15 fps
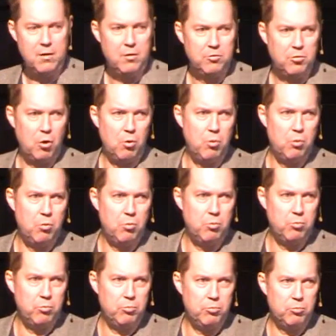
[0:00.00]

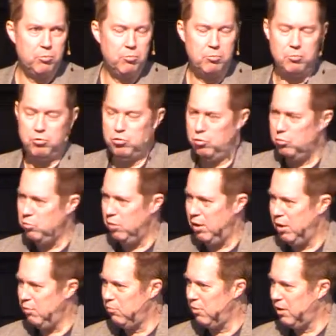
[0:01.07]
So should
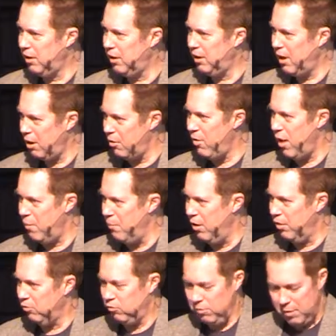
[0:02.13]
we really care that
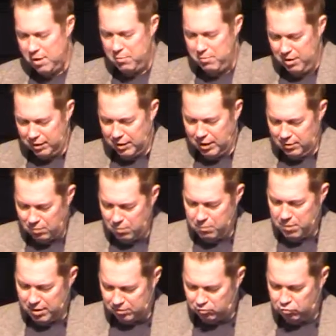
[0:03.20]
much about making the
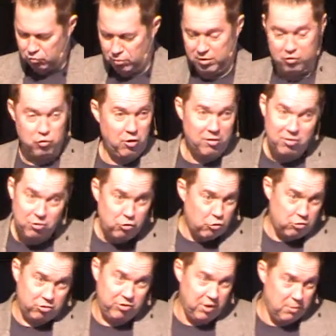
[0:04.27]
best choice? Jesus
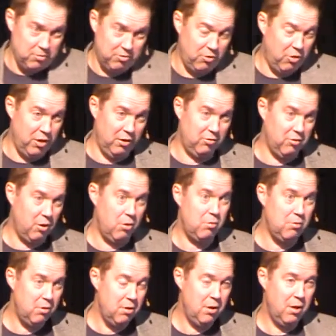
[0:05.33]
sure seems to think
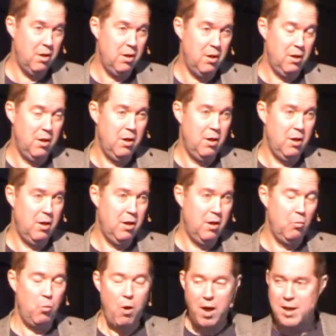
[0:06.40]
so.
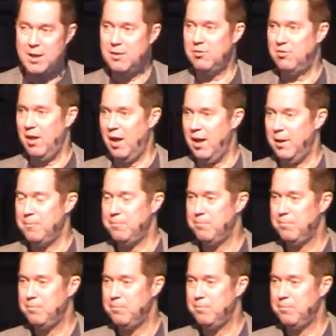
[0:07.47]
Why is that?